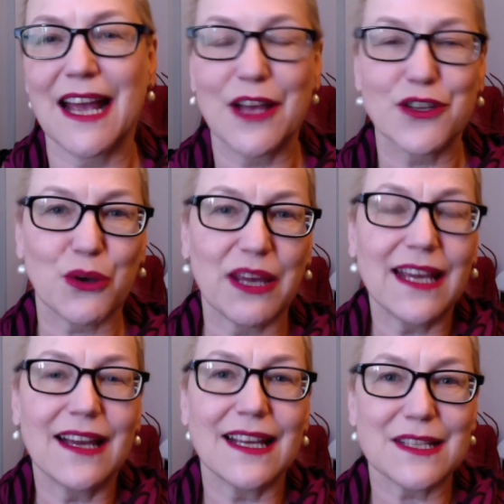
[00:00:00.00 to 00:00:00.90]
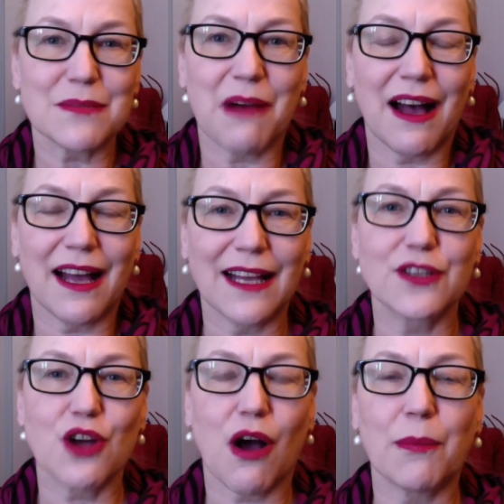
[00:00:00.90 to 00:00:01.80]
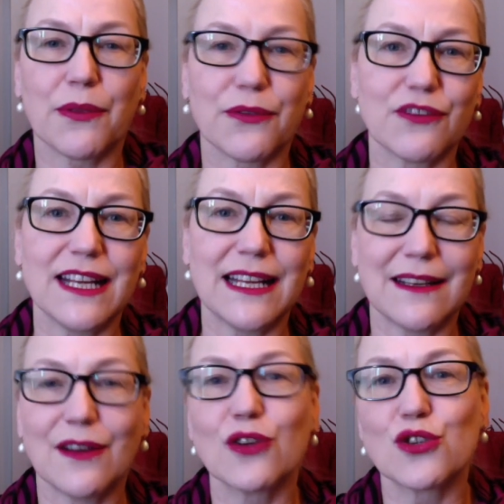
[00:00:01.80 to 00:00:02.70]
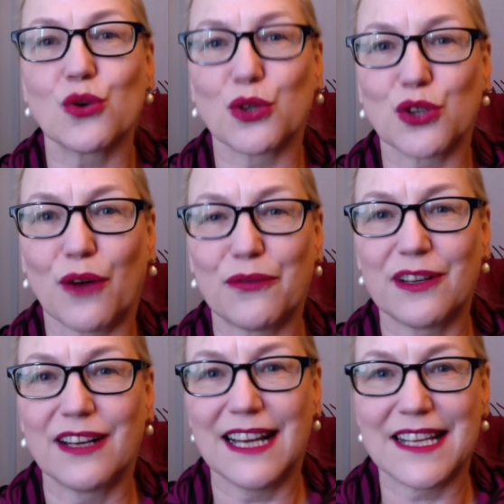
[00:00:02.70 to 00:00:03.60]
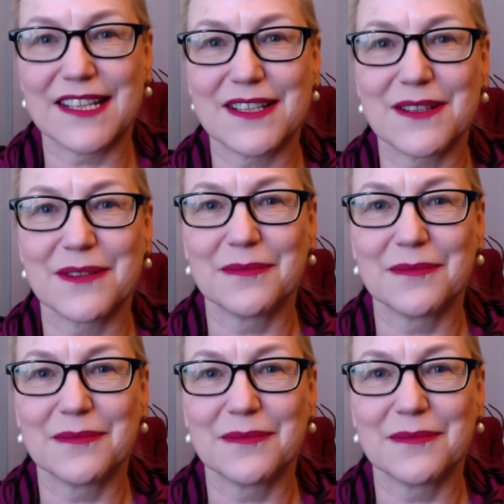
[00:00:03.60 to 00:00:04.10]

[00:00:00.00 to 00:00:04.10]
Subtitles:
So here is my top three sort of list.